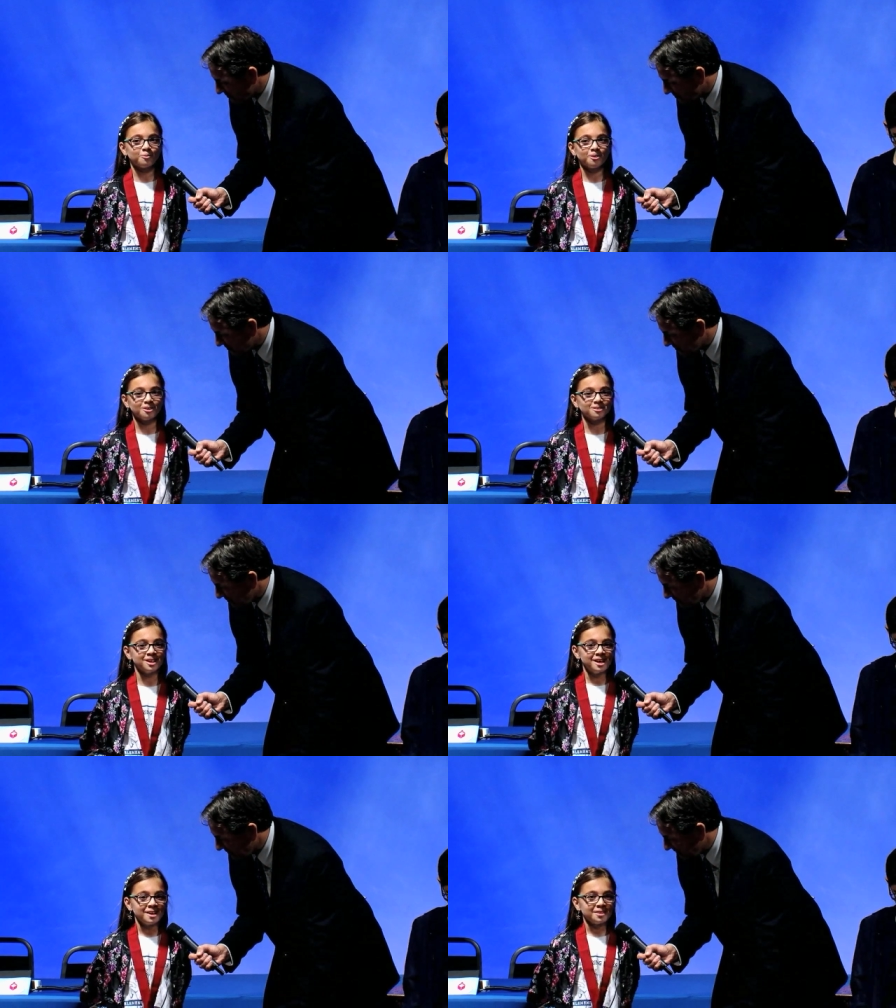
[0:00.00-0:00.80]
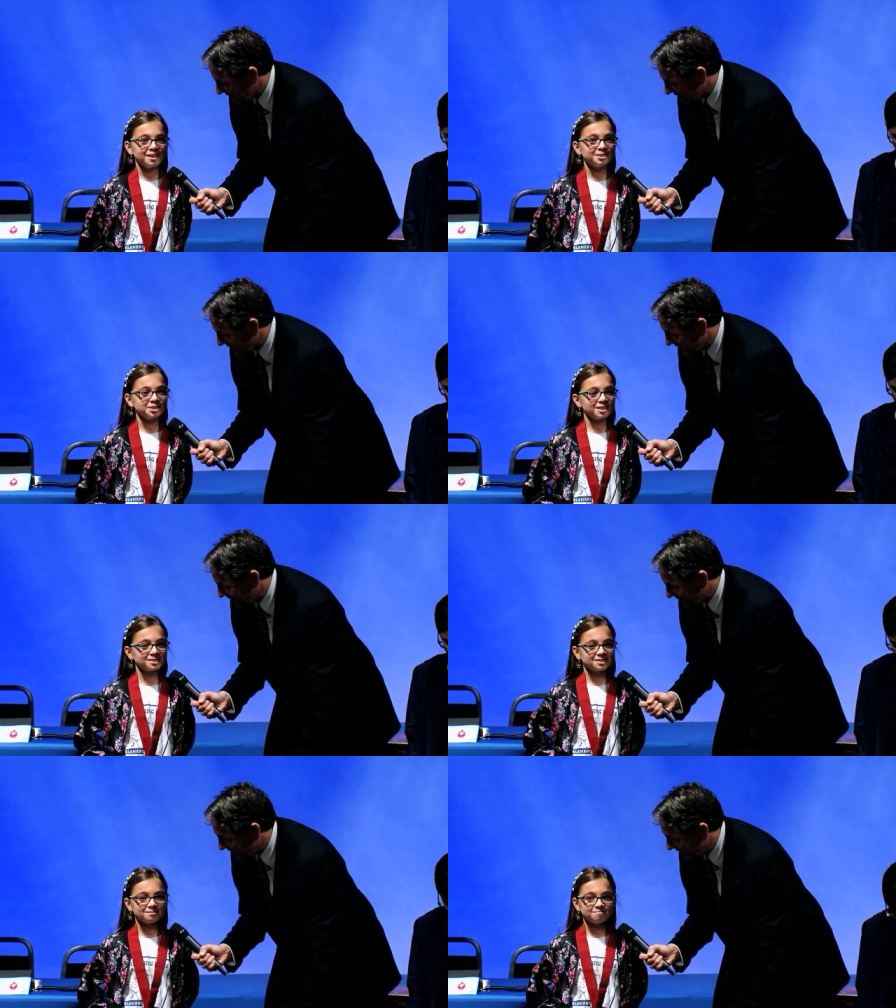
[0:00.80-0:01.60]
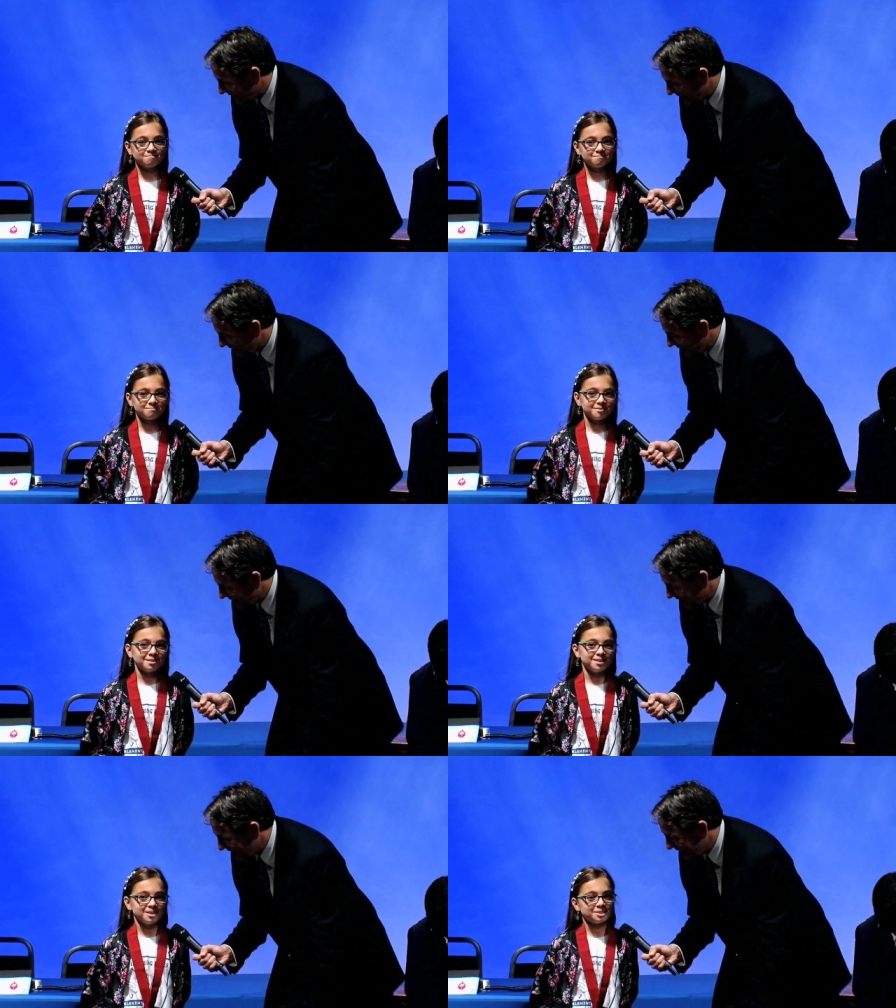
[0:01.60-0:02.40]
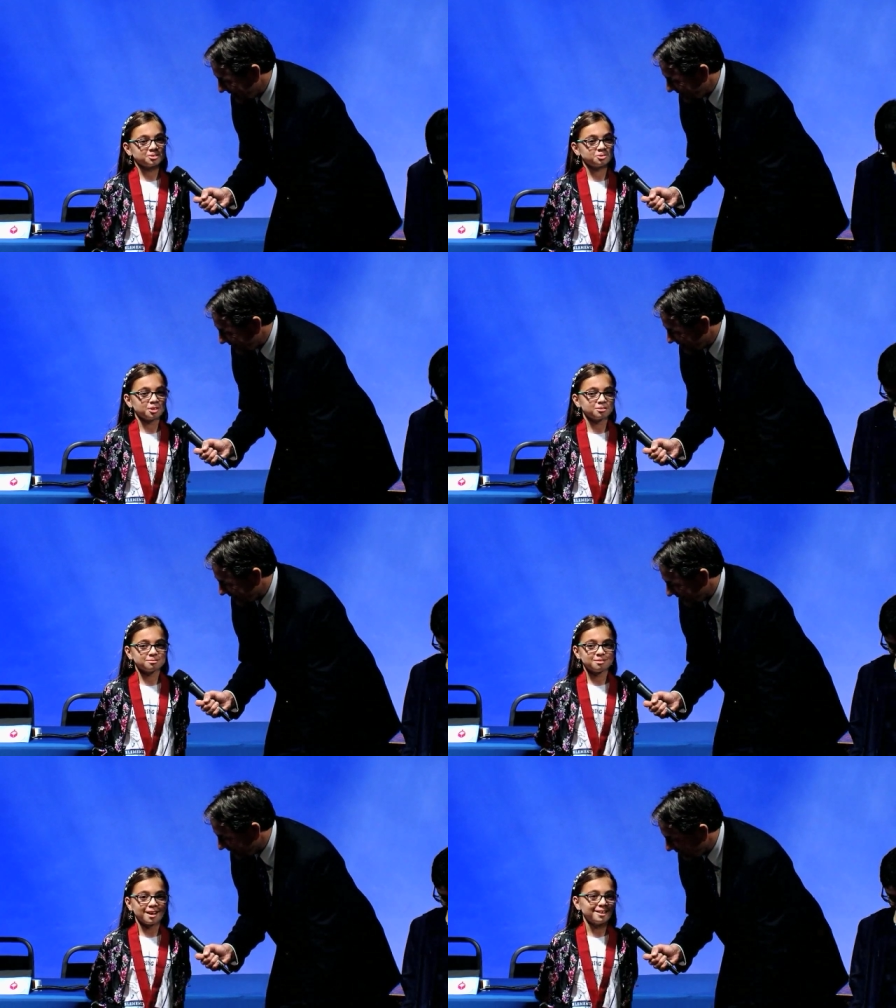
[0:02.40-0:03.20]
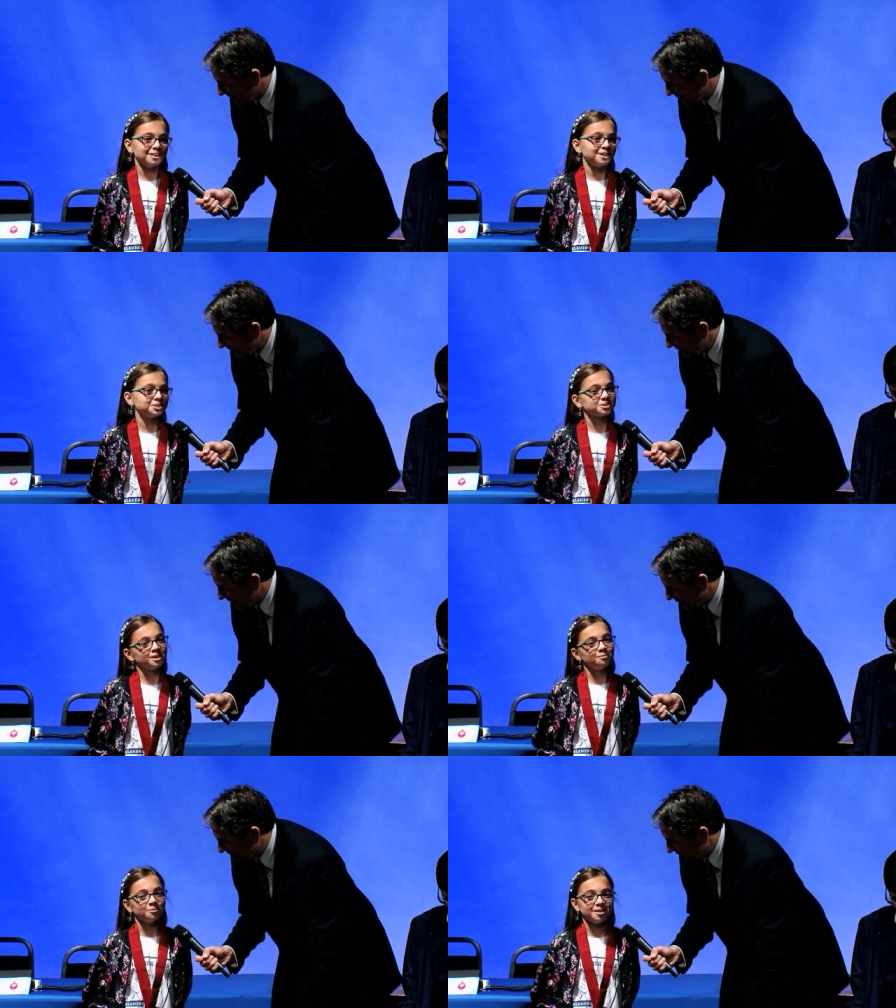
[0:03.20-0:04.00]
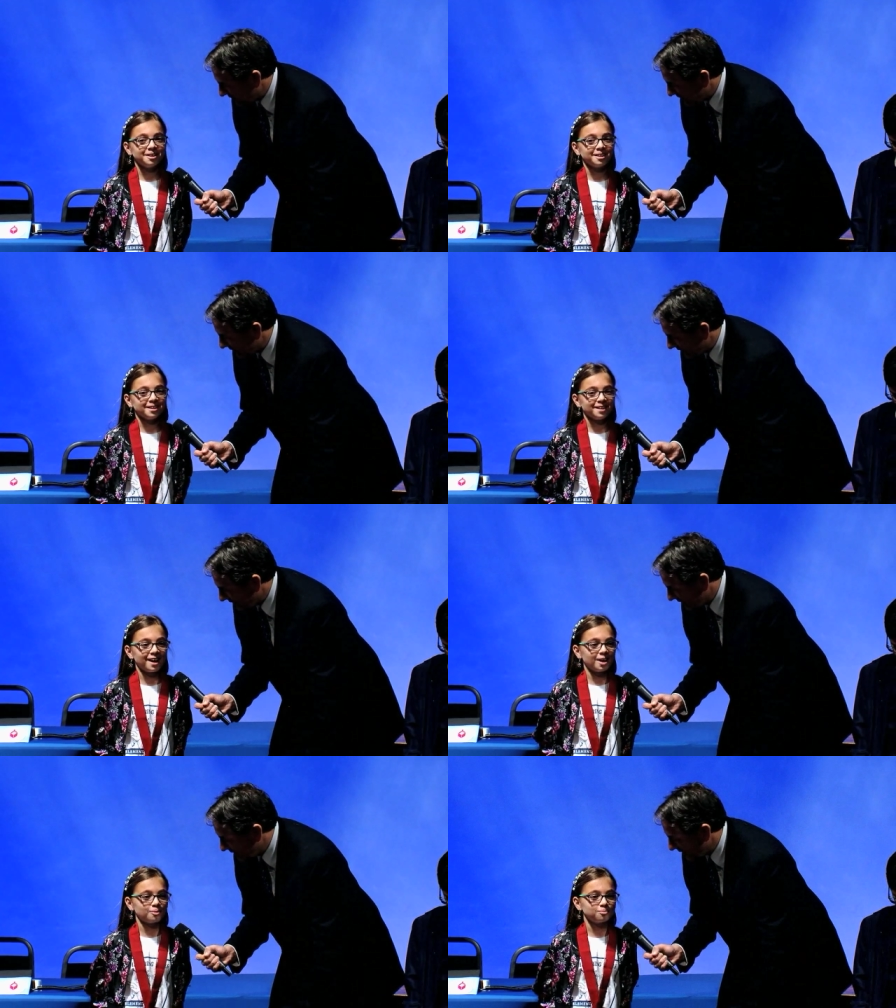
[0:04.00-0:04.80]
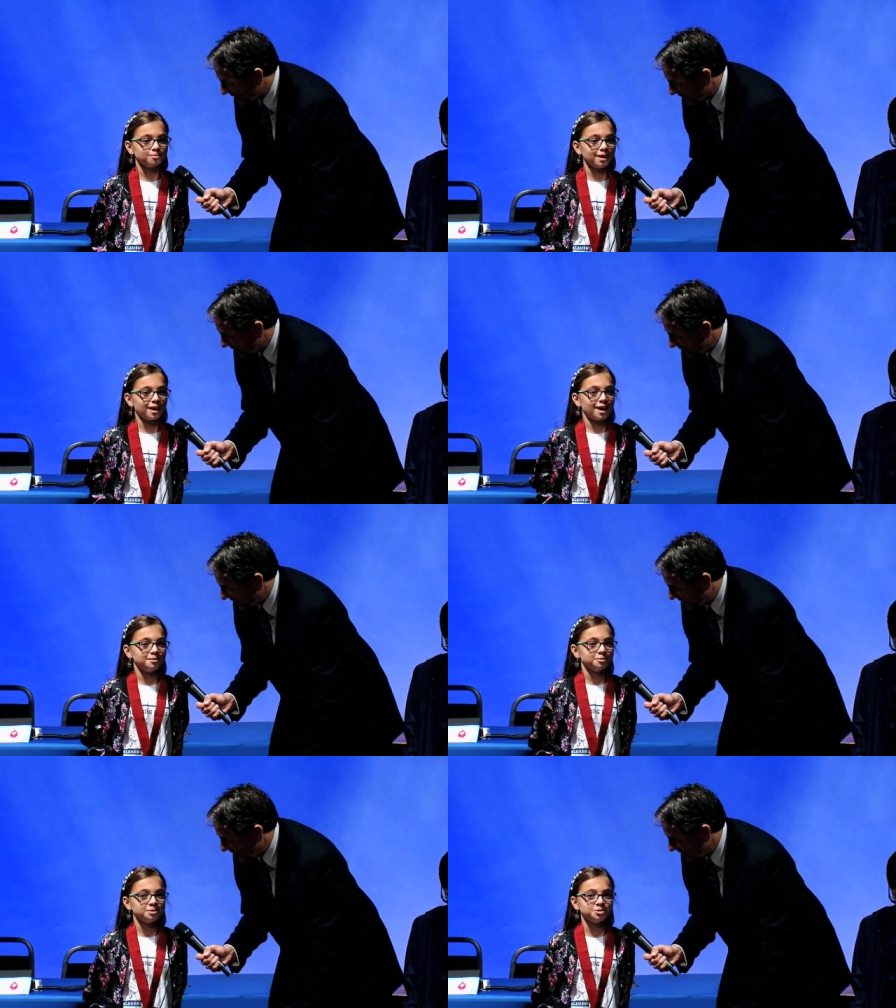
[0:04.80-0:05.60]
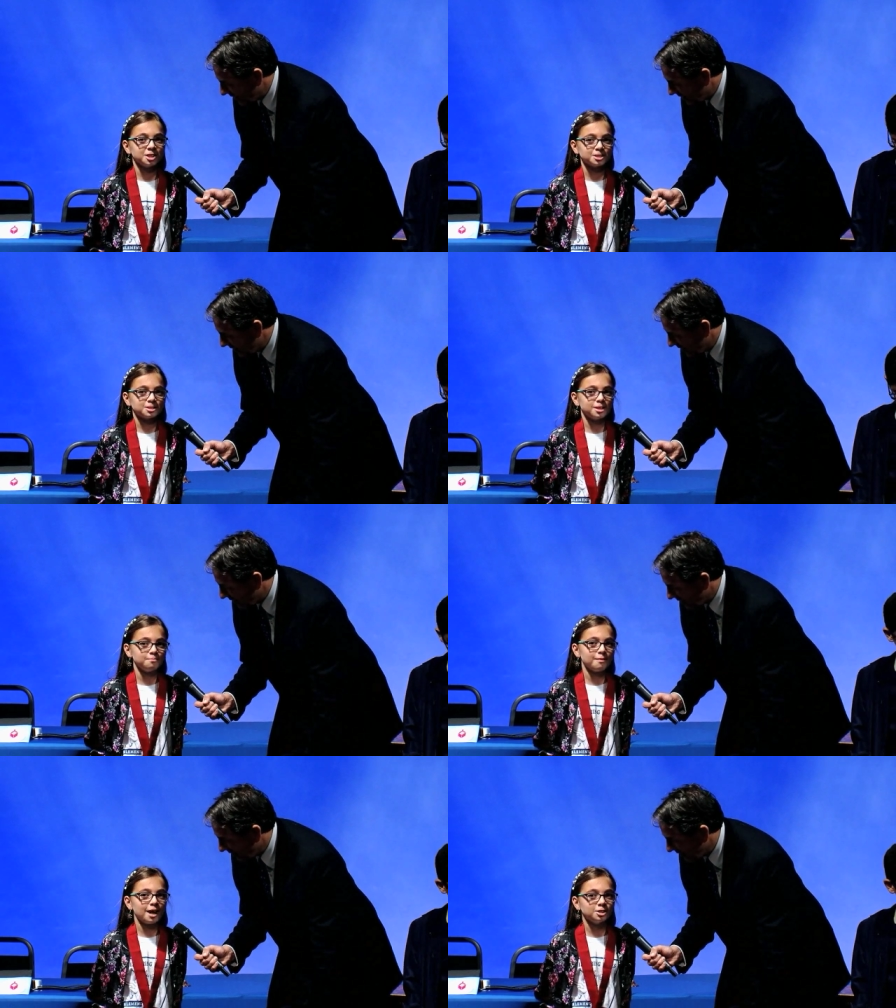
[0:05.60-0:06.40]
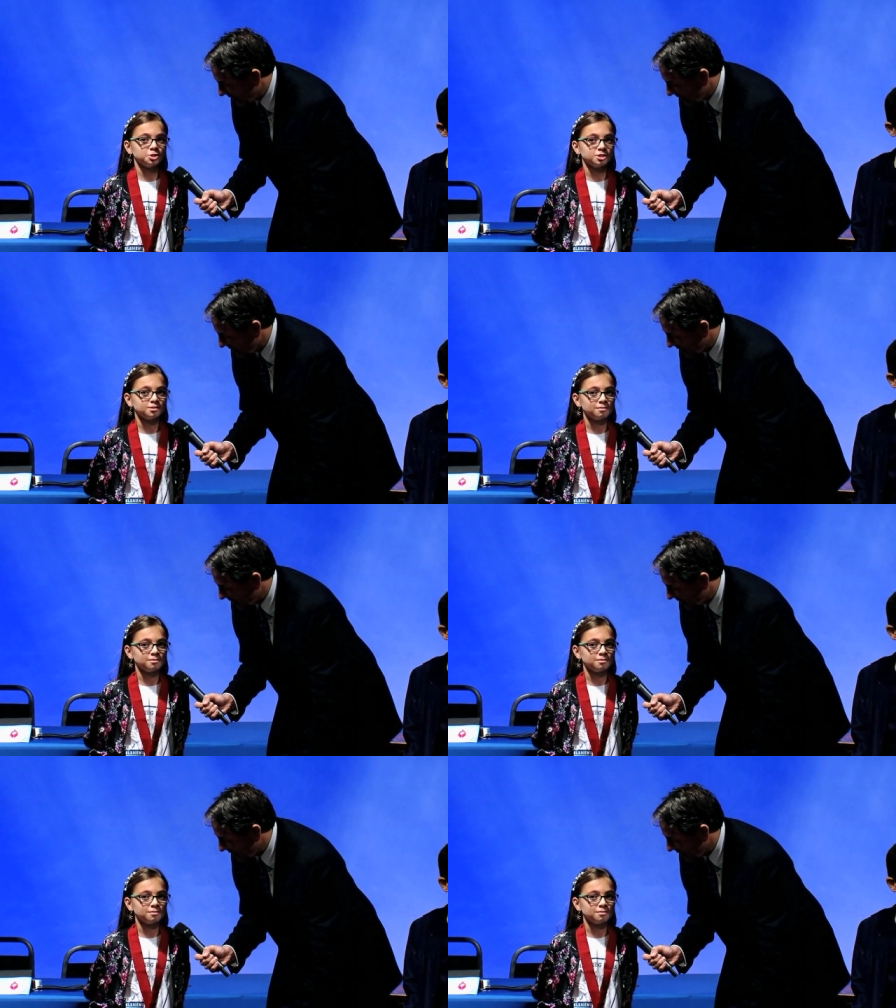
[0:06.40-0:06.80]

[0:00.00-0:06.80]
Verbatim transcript: world. They just, it's just, I, I just love reading and how I could just imagine